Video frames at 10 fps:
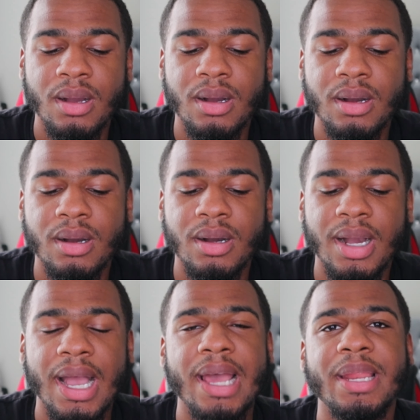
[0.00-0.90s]

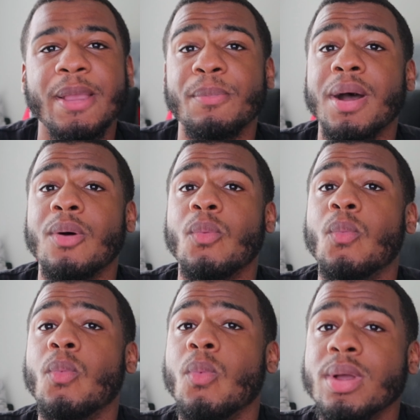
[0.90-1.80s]
I had to get my
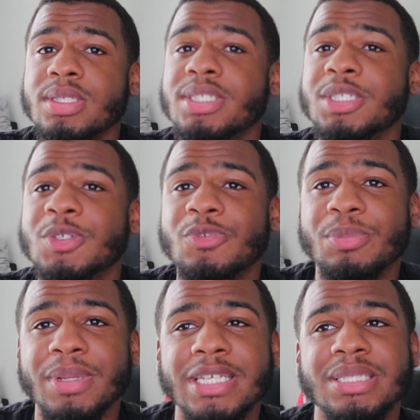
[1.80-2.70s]
windshield
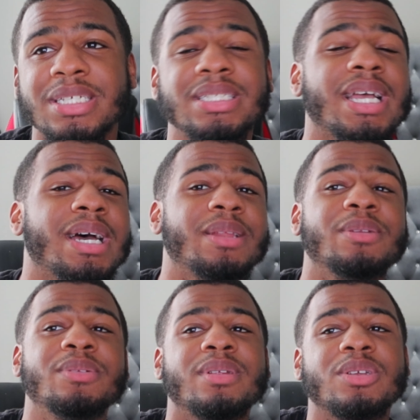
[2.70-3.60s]
replaced because it
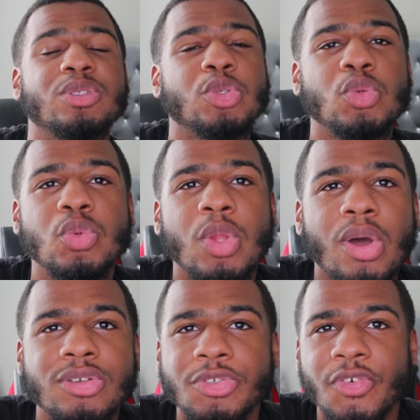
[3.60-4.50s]
had 2
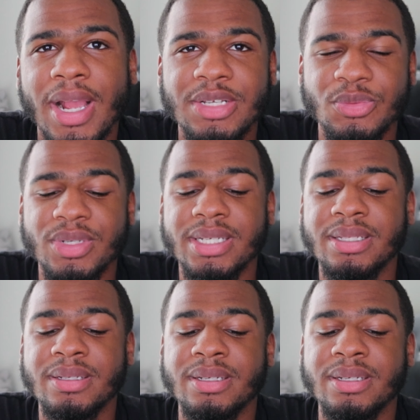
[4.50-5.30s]
large cracks on it.